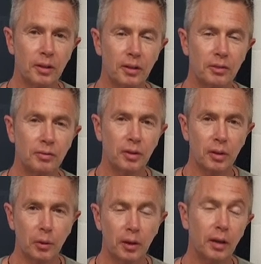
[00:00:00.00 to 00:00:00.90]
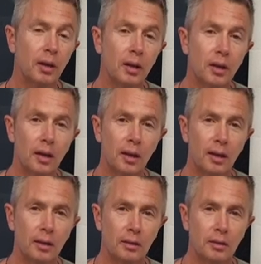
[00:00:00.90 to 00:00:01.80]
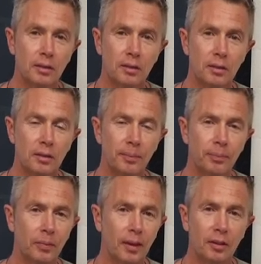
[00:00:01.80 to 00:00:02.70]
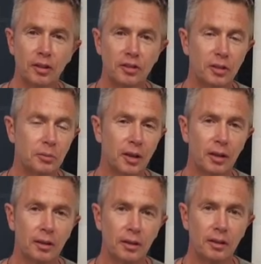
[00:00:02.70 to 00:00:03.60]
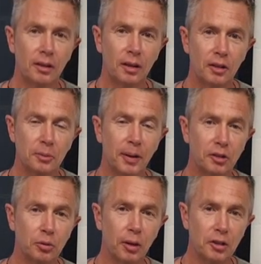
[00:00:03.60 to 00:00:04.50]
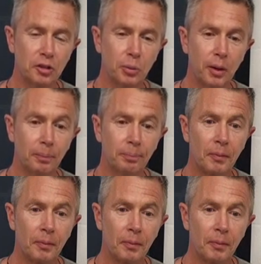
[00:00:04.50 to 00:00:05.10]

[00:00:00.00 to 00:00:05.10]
it's very quick, and yeah, it does seem to get the expected range as well.